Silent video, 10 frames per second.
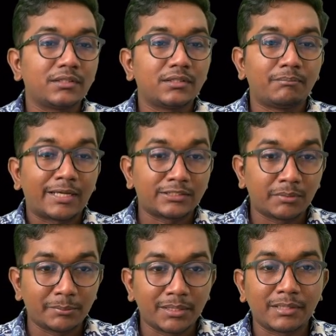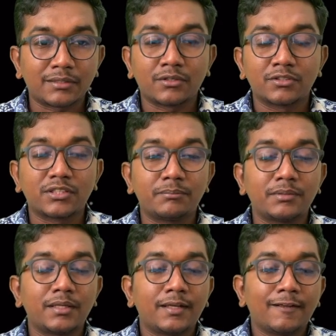maxima minima
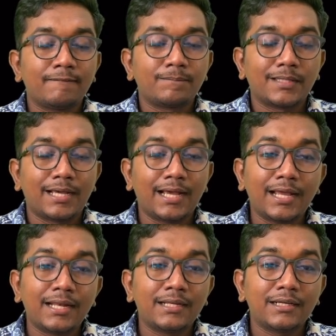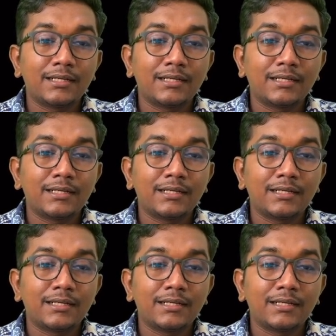concept. And